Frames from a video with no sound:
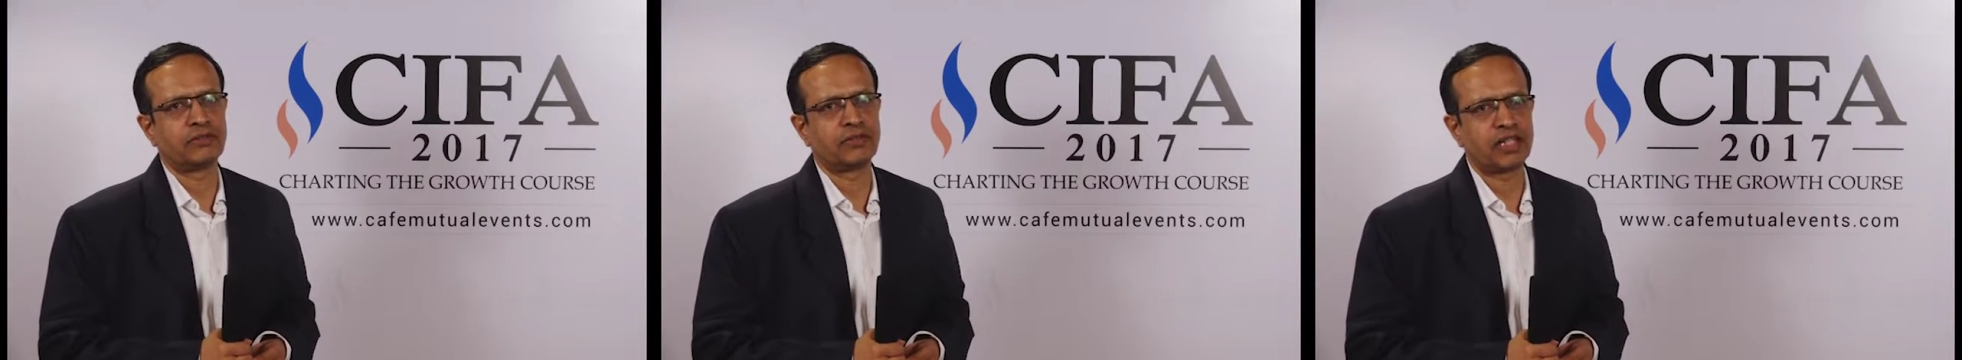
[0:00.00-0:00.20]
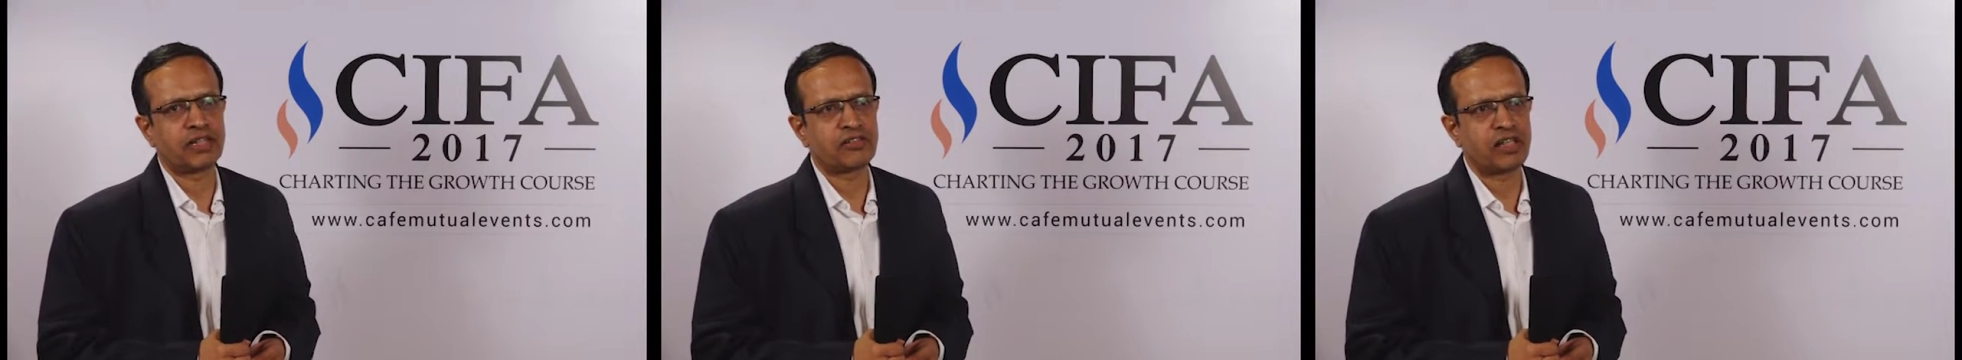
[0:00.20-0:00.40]

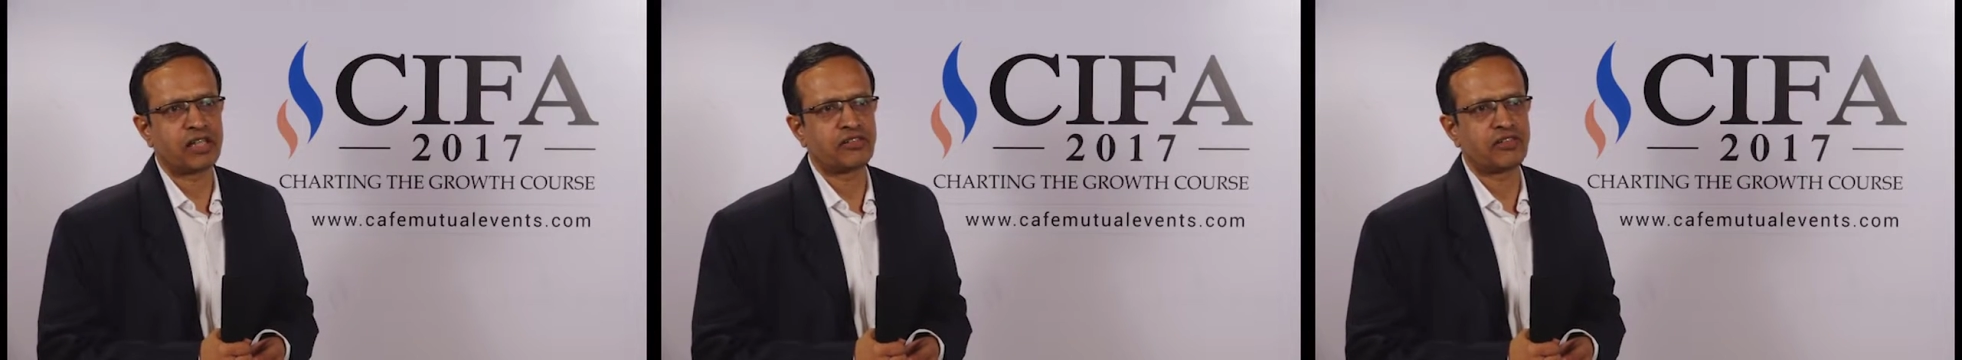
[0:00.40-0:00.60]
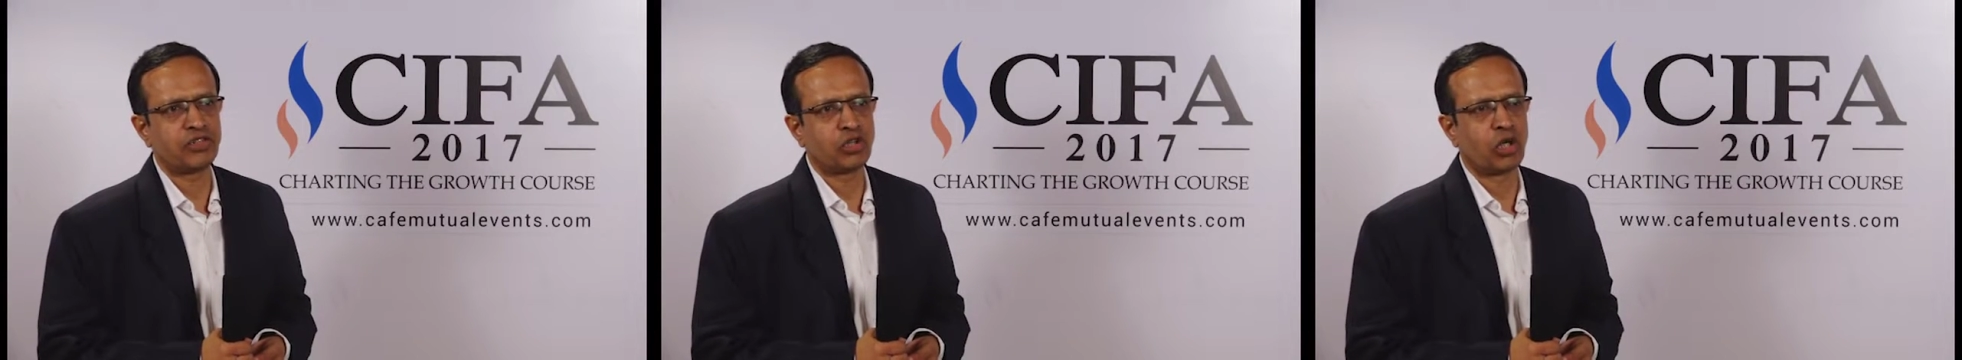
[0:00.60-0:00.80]
that,
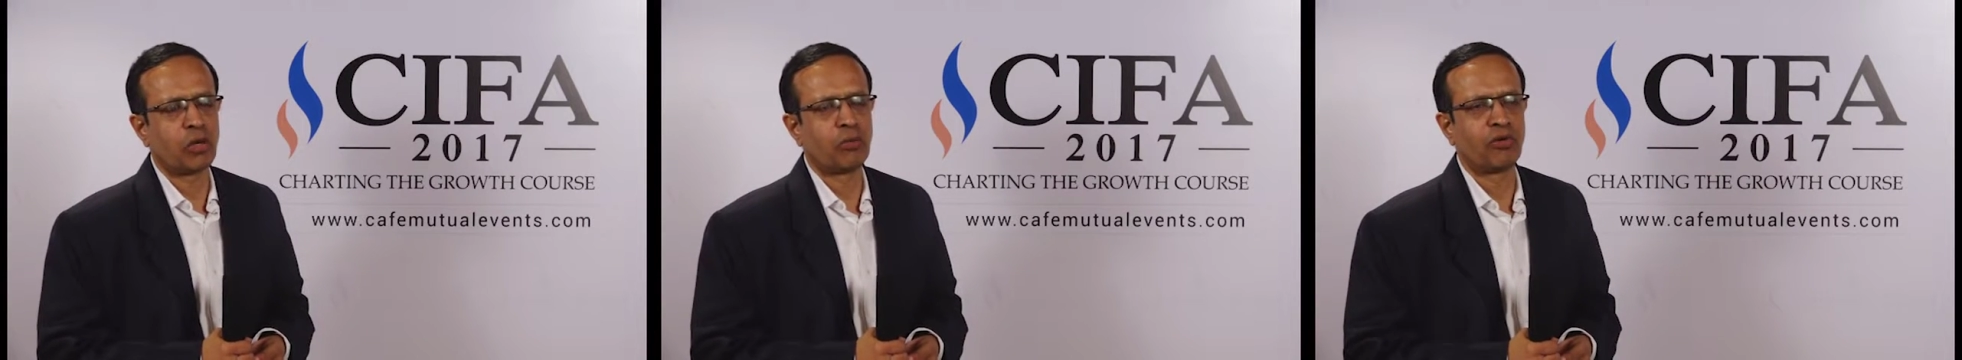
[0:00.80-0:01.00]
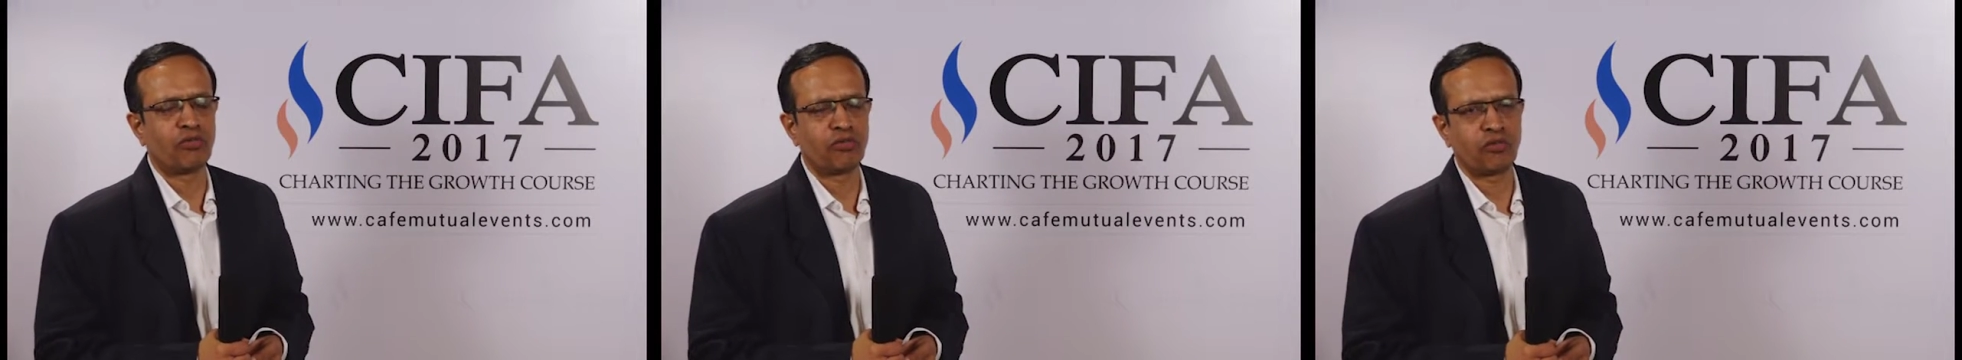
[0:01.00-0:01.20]
that's a
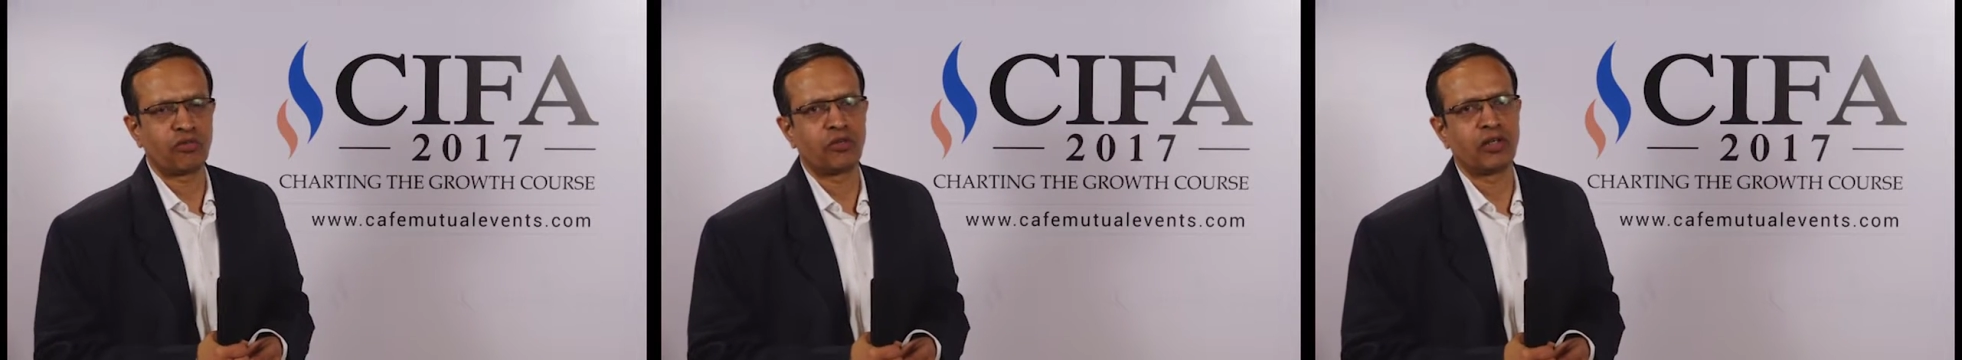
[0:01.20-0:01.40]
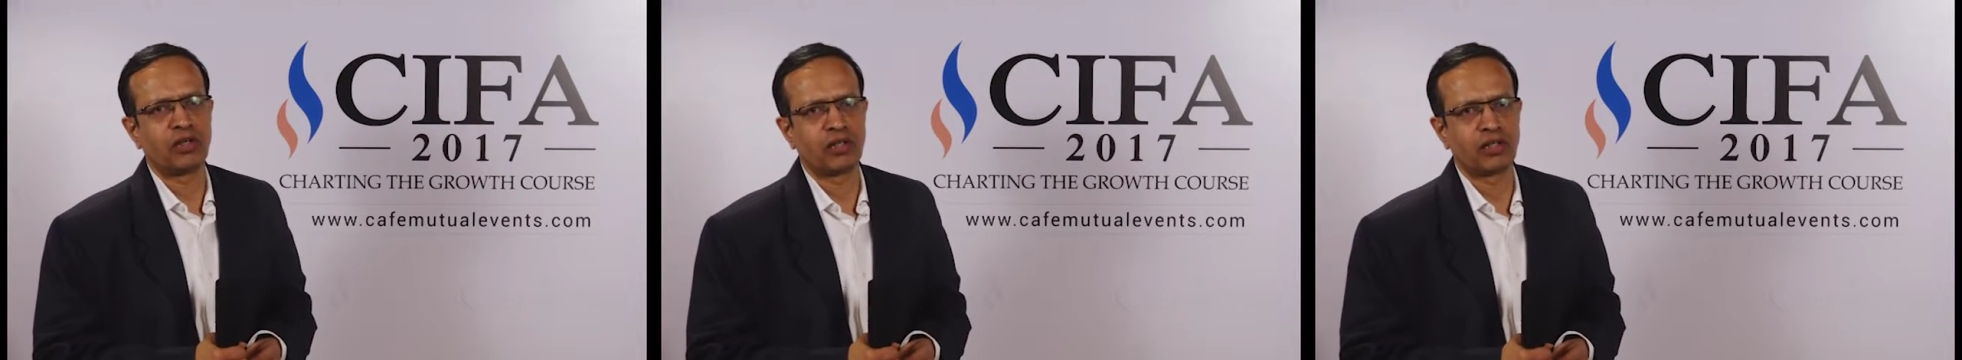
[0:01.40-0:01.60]
job of
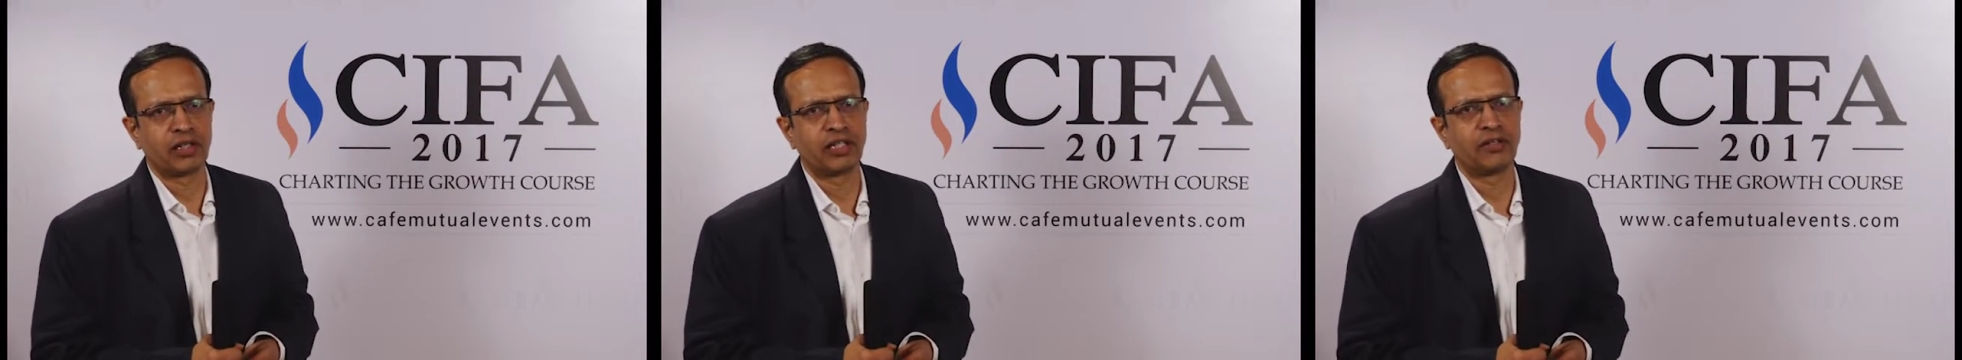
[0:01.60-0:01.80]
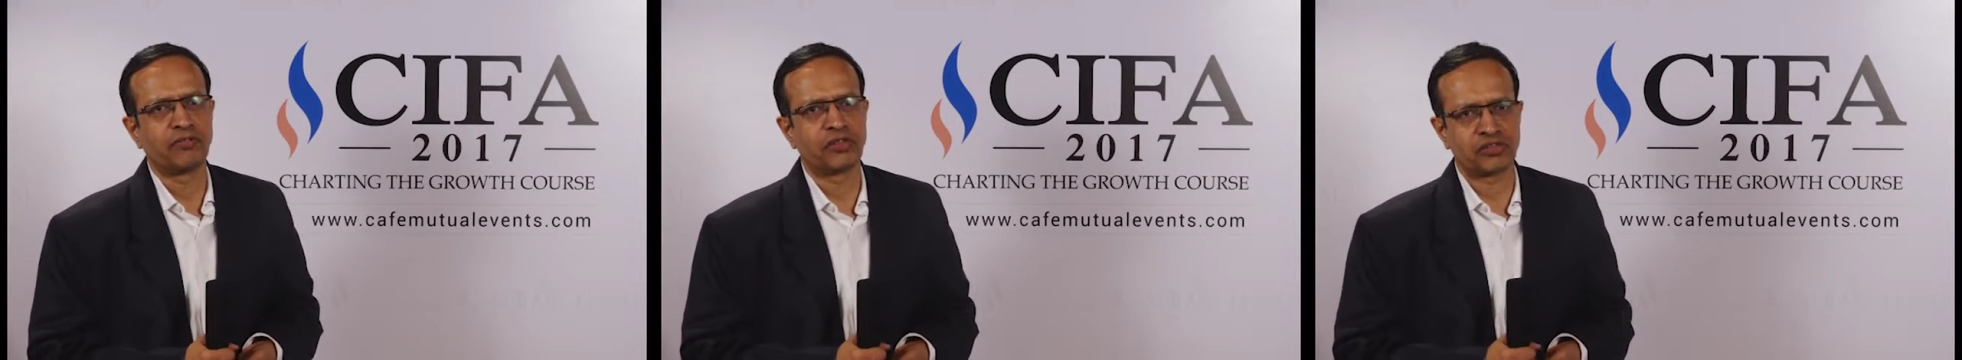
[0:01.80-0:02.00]
uh,
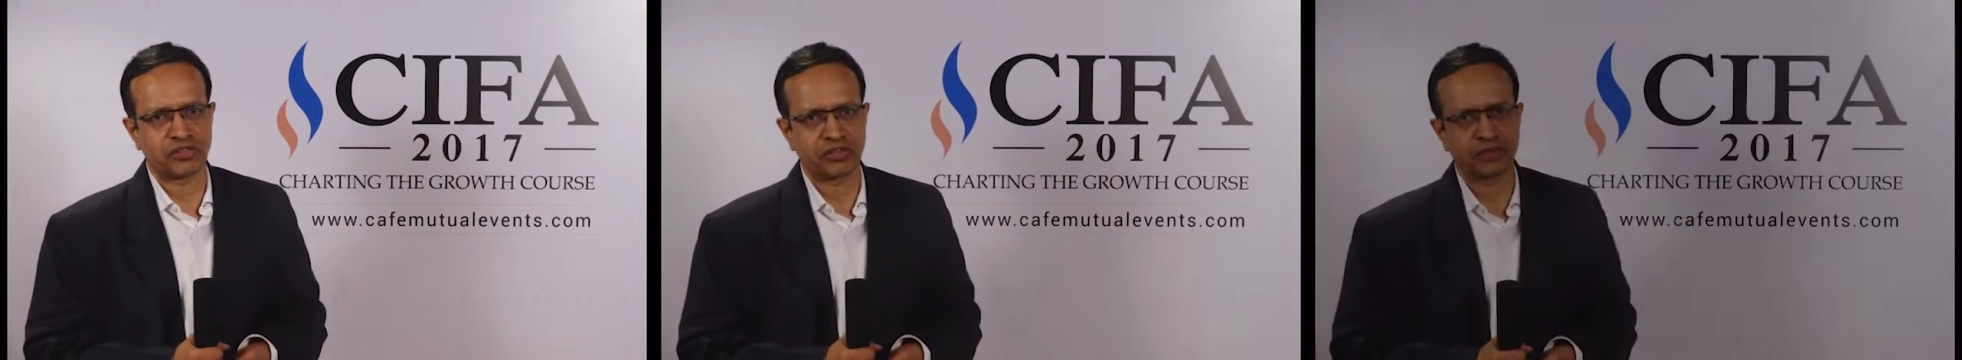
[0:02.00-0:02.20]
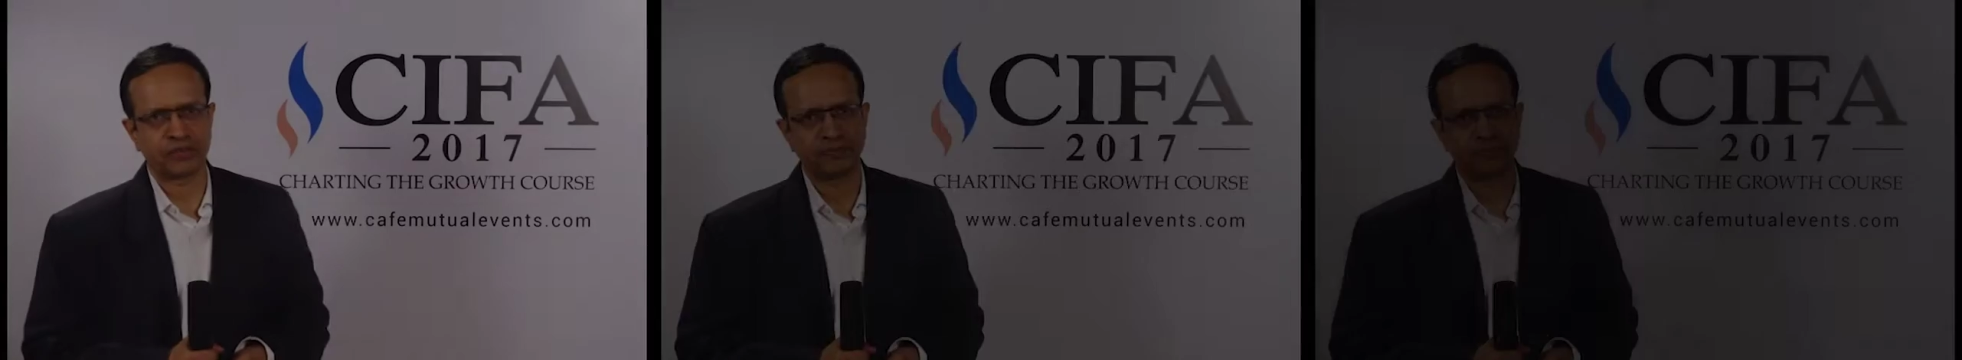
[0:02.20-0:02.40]
an investor.